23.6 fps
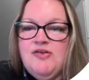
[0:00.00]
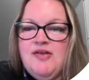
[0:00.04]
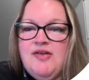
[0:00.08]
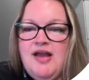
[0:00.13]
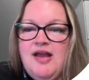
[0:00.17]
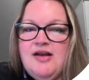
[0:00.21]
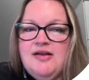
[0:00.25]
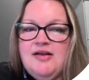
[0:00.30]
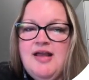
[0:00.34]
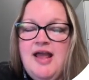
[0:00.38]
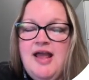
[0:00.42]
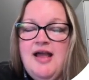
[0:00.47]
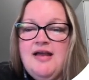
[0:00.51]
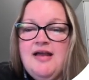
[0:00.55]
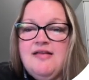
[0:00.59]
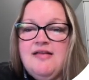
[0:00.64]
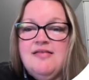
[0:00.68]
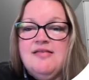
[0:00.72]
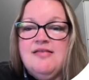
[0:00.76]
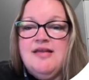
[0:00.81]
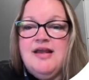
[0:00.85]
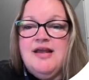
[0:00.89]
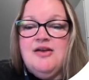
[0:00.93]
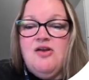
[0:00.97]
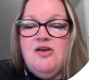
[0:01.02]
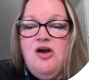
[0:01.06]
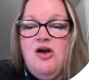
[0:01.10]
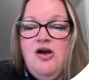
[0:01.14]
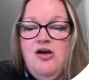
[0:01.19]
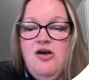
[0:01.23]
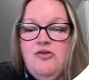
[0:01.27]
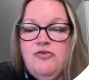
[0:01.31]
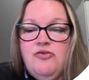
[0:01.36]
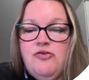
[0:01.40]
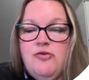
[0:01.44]
cytokines can
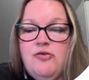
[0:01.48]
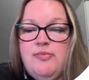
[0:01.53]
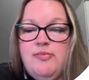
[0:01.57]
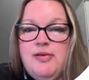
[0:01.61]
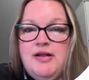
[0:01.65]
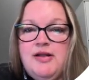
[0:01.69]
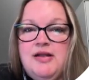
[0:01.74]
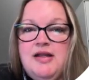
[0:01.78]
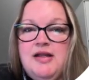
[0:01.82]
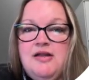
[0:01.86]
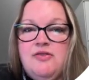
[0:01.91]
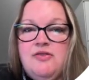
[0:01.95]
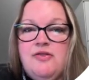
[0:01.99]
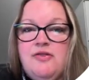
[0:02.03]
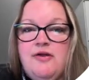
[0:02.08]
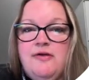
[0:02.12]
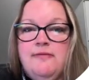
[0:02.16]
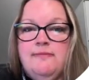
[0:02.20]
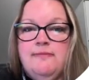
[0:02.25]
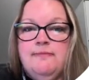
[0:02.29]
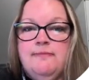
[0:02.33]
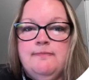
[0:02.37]
also be lethal.